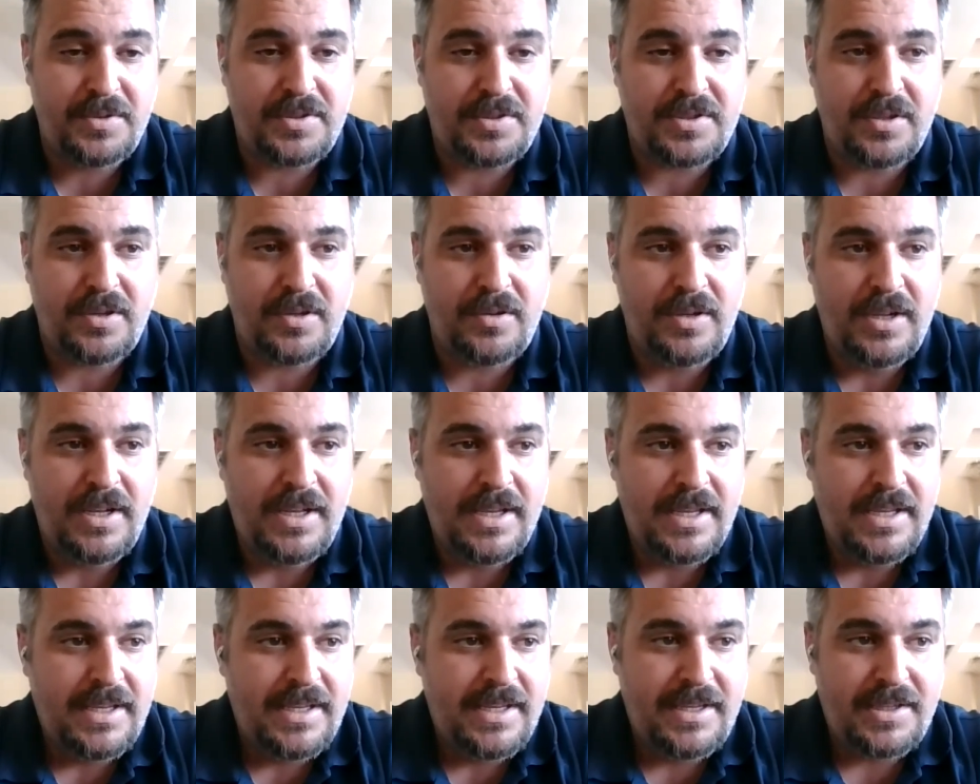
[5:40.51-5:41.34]
So
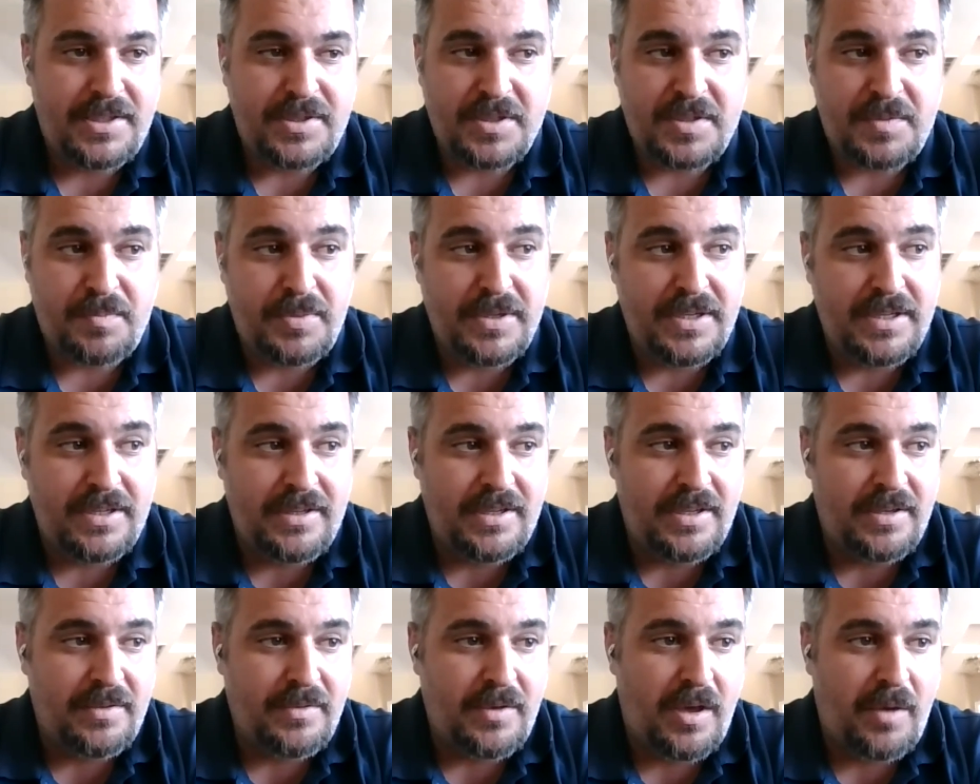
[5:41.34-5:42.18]
it's just been
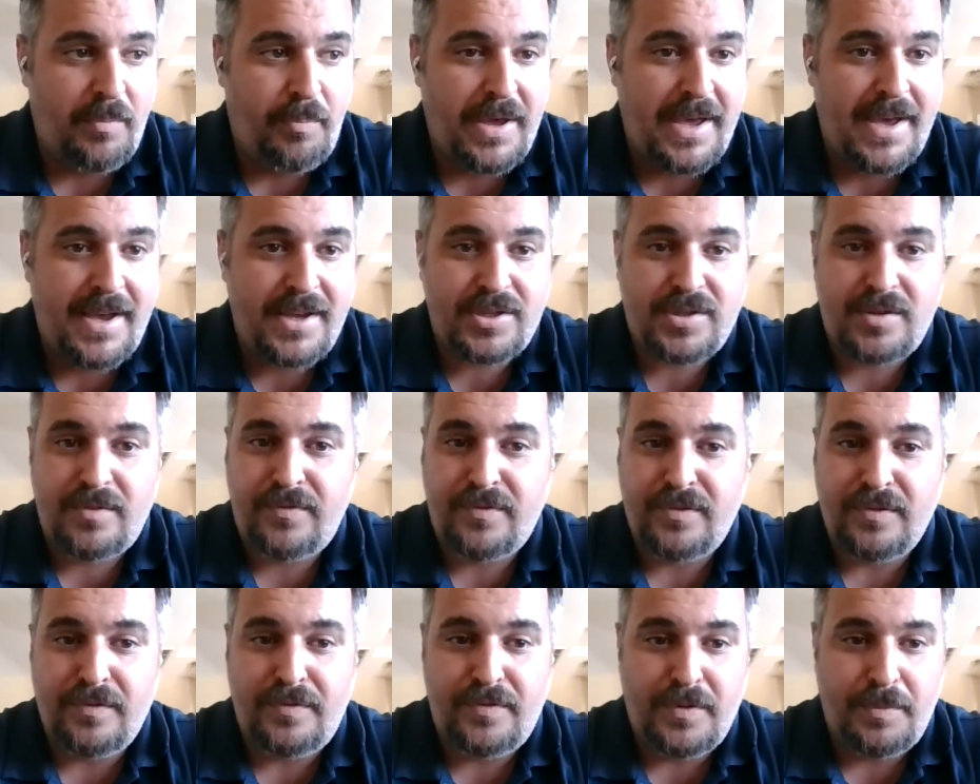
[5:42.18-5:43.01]
a passion
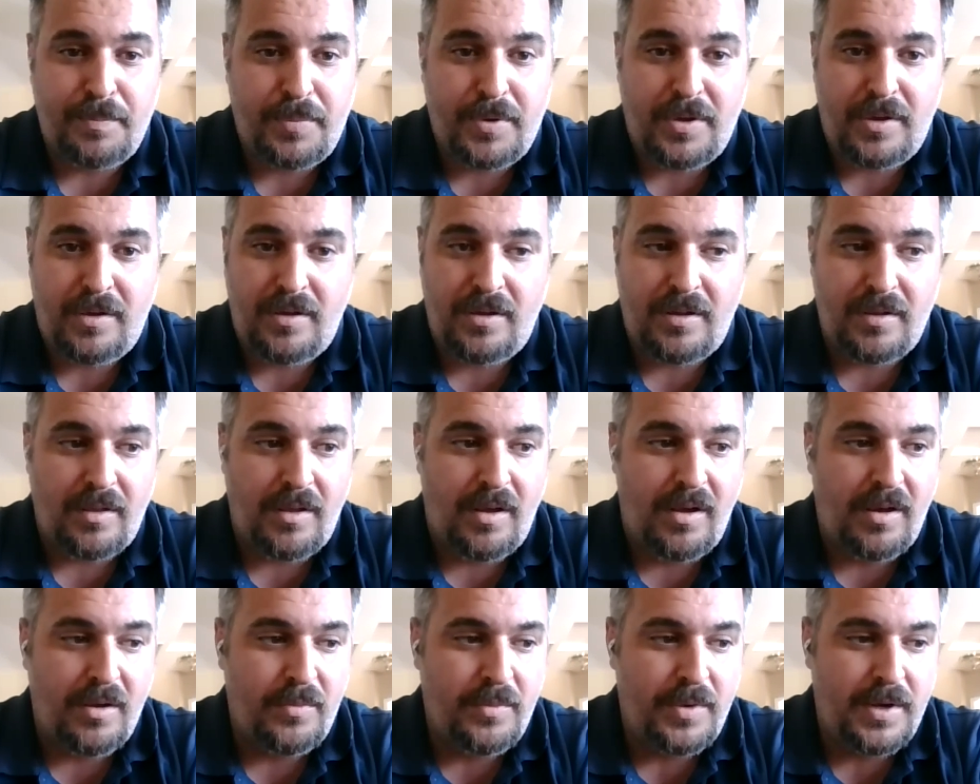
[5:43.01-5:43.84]
for football,
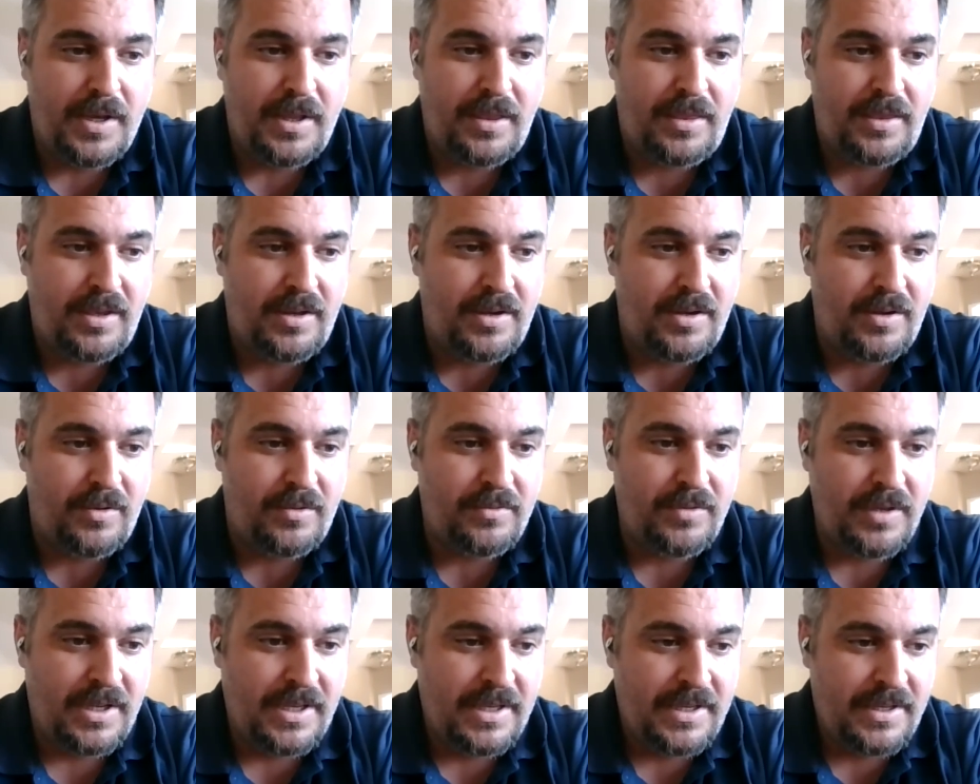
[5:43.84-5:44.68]
along with
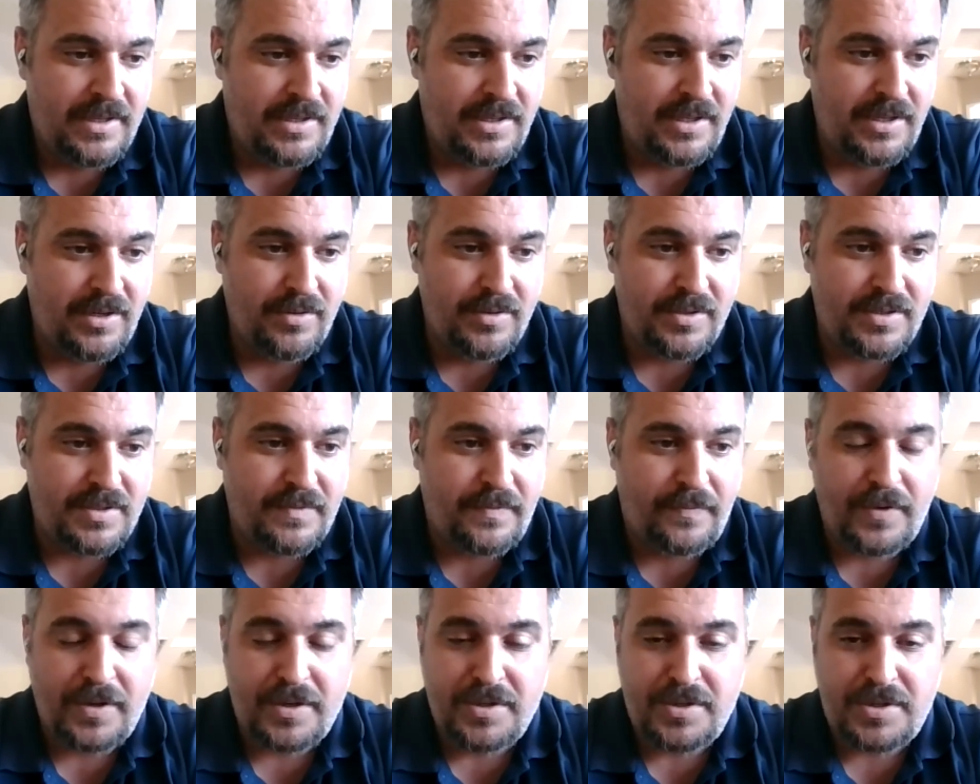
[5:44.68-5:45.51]
years
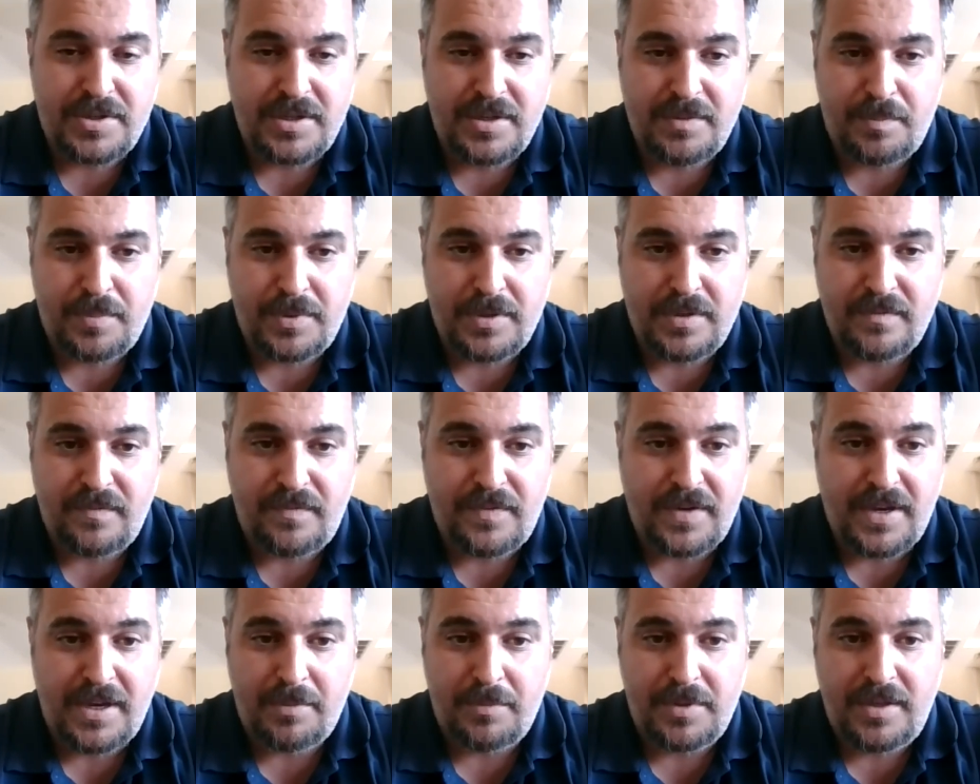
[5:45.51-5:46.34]
of friendship and
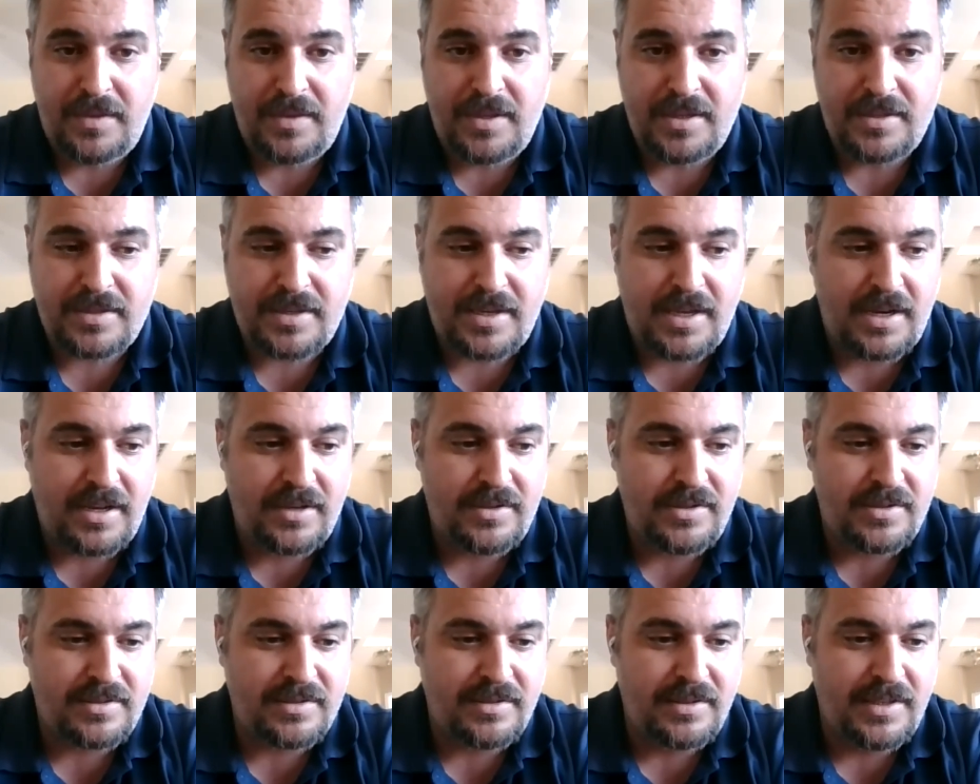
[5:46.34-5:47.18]
family that's kind of
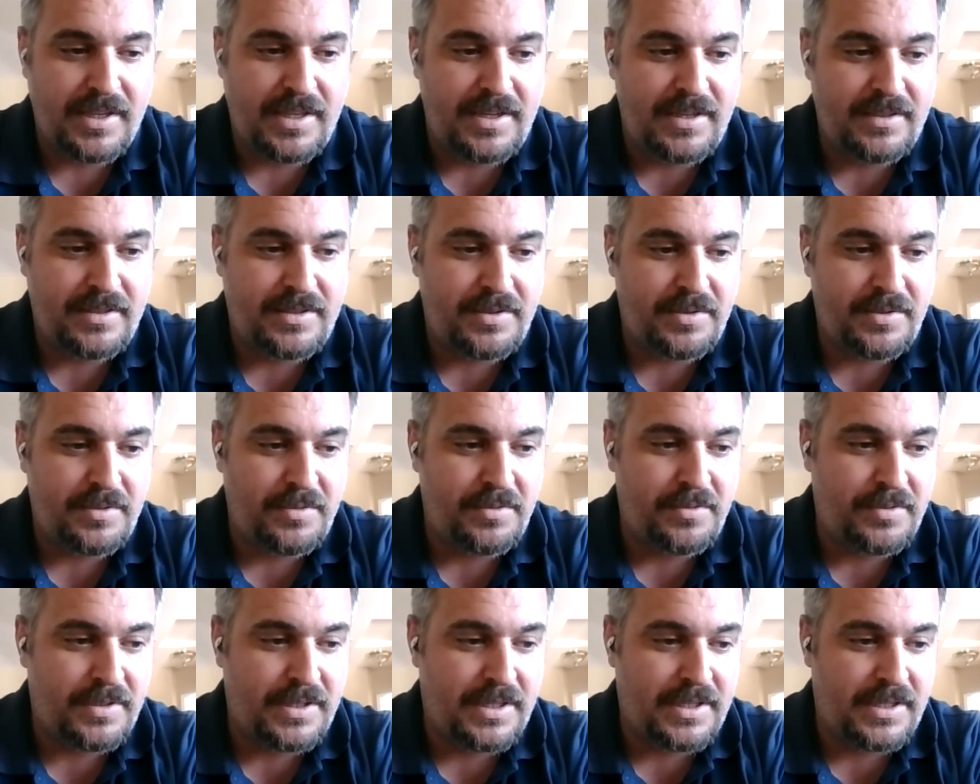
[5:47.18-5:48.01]
just led
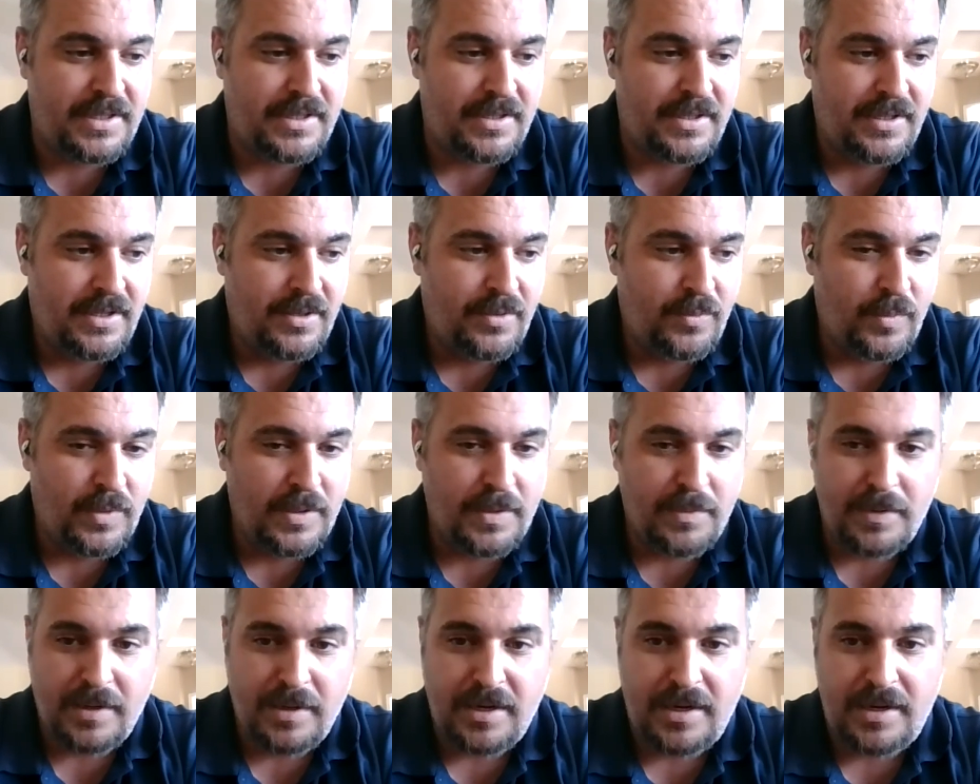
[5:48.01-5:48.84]
into
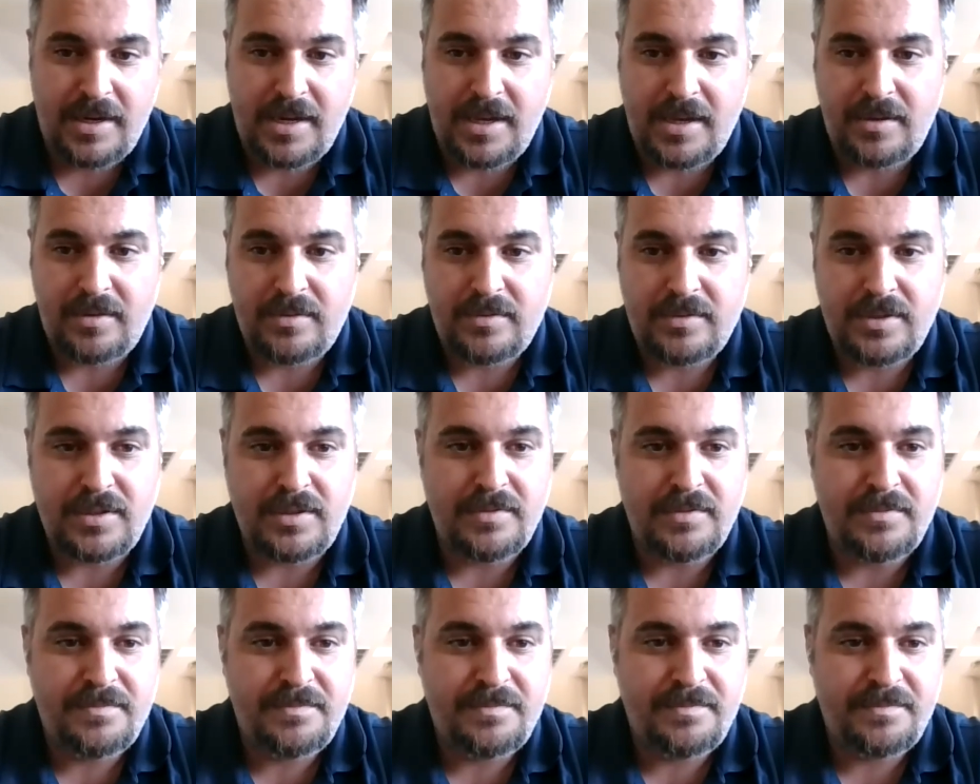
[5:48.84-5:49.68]
where we're at now.
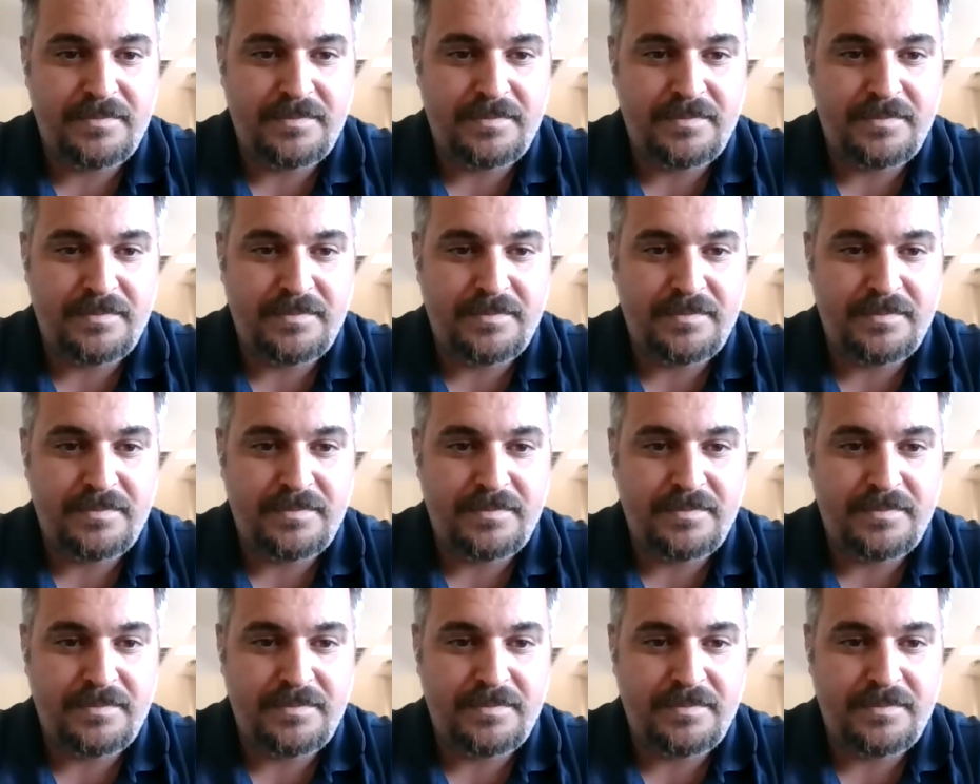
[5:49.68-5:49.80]
So.